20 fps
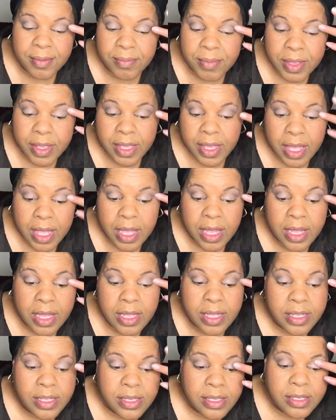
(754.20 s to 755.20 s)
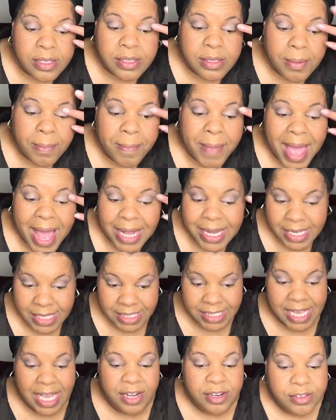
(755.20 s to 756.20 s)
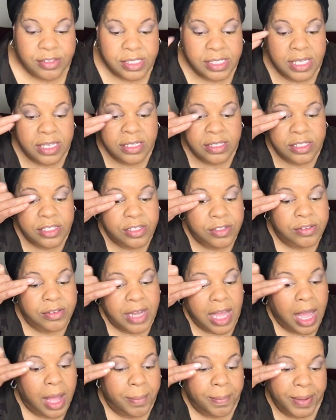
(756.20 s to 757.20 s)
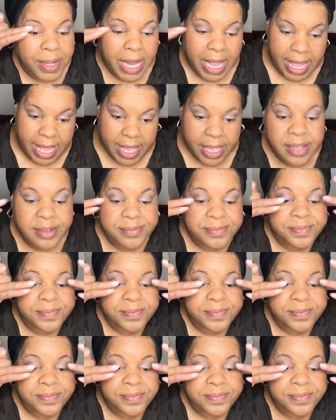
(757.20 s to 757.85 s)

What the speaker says: Because Mally shadow sticks do not play.